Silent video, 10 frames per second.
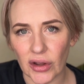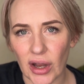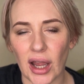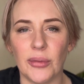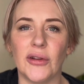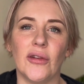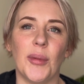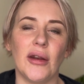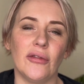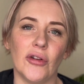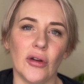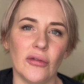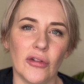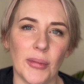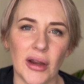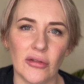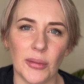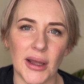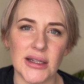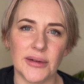and hybrids are better for
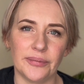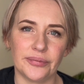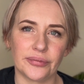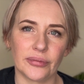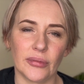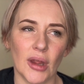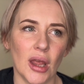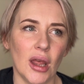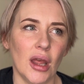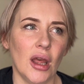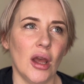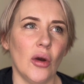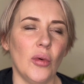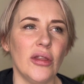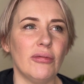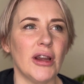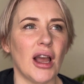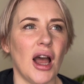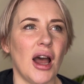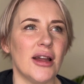microblading. With
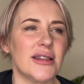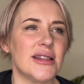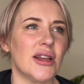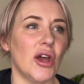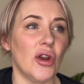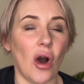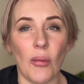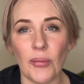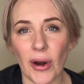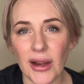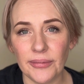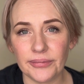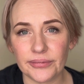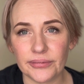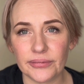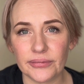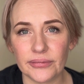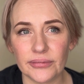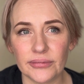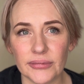regards an ombre,
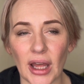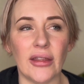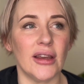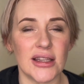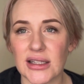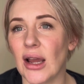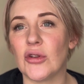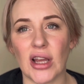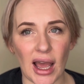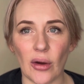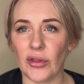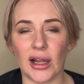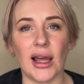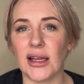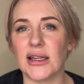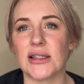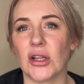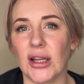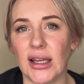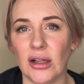I think it's down to how the client is
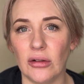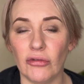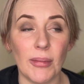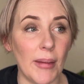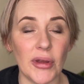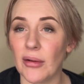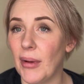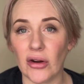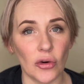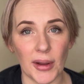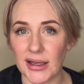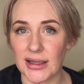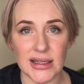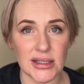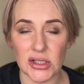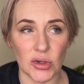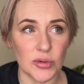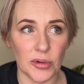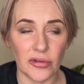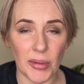going to heal. Remember that microblading isn't
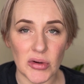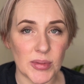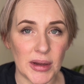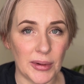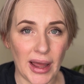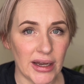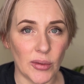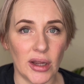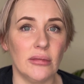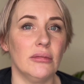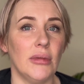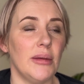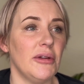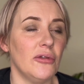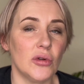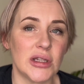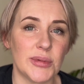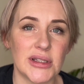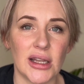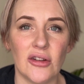suitable for most people anyway, maybe
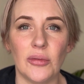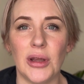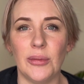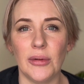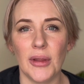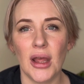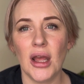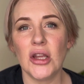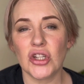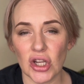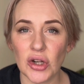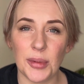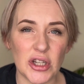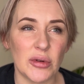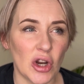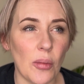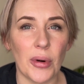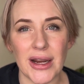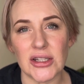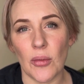40% of people. So you're going to be doing
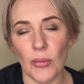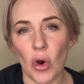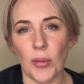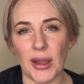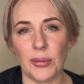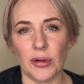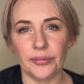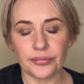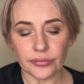ombres on more people